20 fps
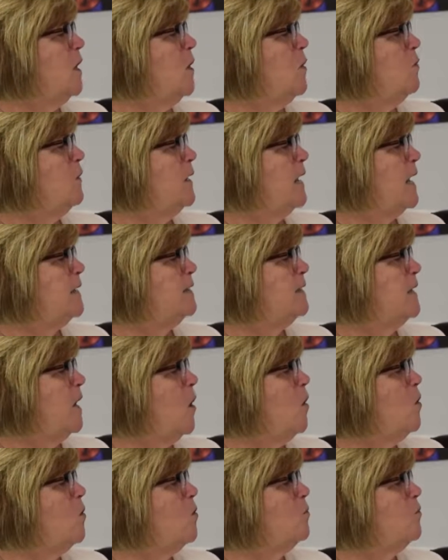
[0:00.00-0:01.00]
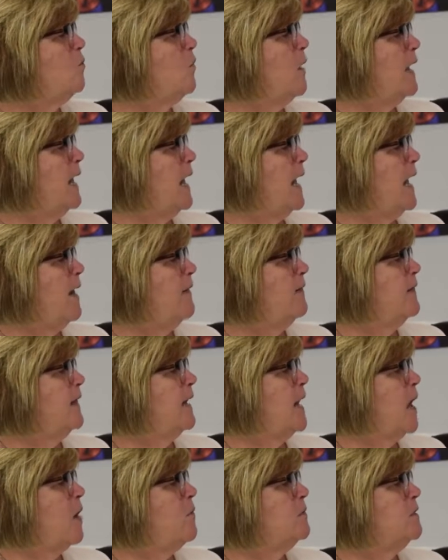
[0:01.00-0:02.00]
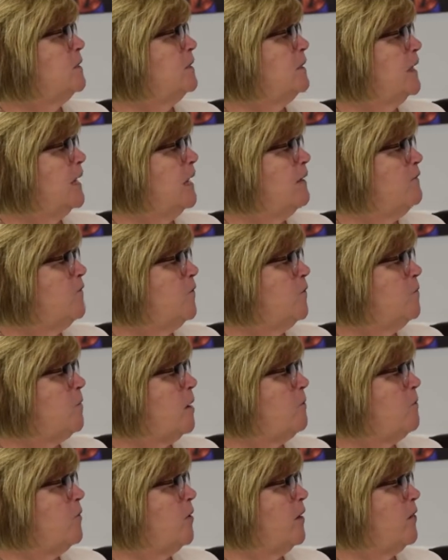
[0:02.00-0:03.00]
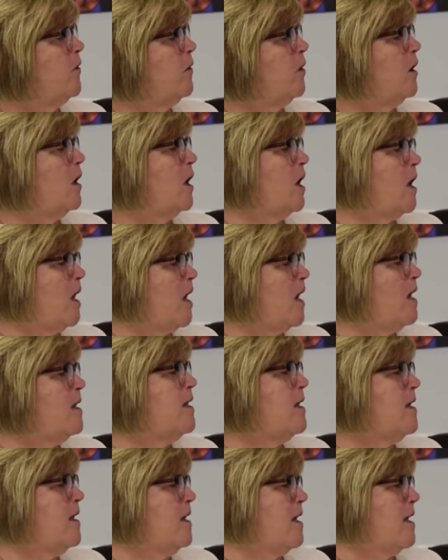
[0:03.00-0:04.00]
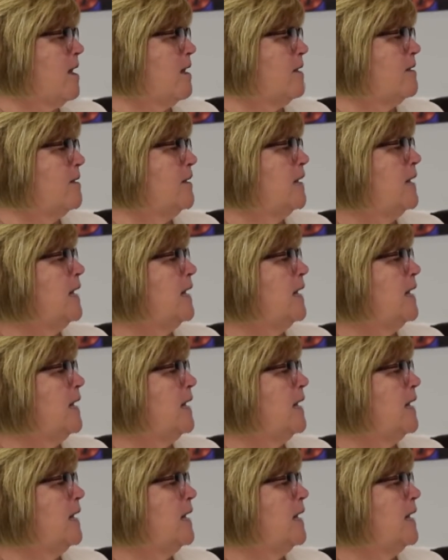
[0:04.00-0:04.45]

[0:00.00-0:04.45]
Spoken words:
When I told Raget that I was looking for my brother again,